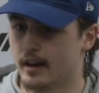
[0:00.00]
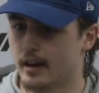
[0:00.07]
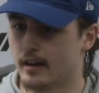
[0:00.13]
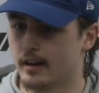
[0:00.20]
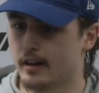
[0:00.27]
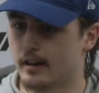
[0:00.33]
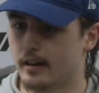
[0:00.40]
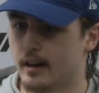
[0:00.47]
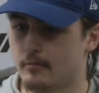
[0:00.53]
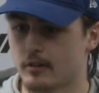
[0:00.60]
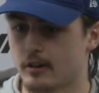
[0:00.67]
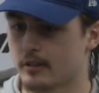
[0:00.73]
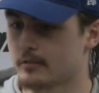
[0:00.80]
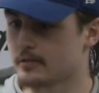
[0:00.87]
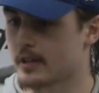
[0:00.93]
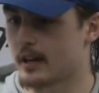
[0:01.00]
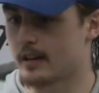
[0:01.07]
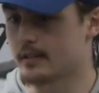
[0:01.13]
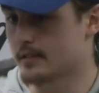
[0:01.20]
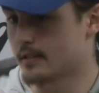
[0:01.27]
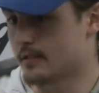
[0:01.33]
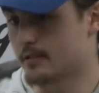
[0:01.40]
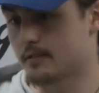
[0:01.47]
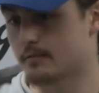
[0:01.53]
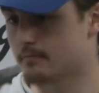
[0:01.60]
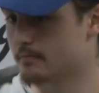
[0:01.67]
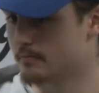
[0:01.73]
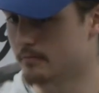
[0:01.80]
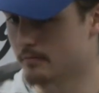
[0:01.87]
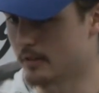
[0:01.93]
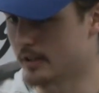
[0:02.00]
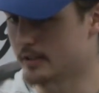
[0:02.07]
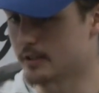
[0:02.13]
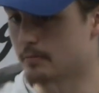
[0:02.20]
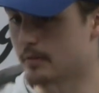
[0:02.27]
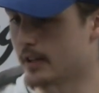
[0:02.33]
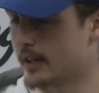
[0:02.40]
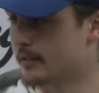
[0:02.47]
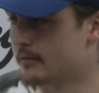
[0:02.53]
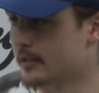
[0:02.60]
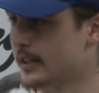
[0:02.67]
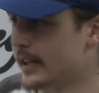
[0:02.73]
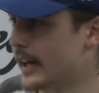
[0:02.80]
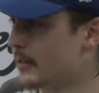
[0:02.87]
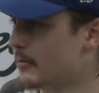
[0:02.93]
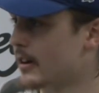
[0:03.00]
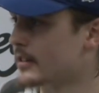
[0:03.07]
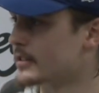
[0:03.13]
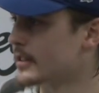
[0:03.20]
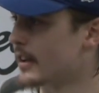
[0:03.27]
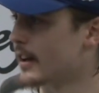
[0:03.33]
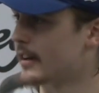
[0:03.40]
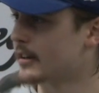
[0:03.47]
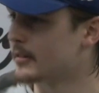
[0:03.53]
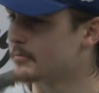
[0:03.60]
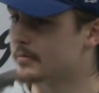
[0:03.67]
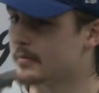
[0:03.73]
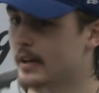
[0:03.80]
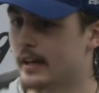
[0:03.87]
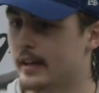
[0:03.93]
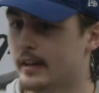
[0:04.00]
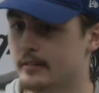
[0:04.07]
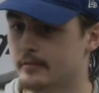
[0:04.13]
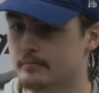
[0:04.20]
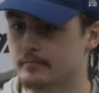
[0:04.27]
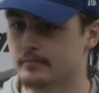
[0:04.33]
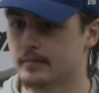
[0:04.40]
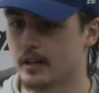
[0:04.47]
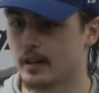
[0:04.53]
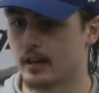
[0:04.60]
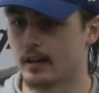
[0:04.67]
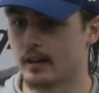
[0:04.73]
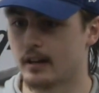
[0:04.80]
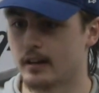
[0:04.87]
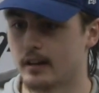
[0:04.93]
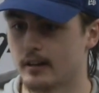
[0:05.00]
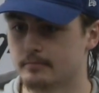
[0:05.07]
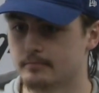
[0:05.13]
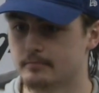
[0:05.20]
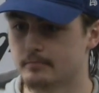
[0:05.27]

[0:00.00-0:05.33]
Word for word: uh, I'm one of those guys that's willing to play really anywhere in the lineup, and uh,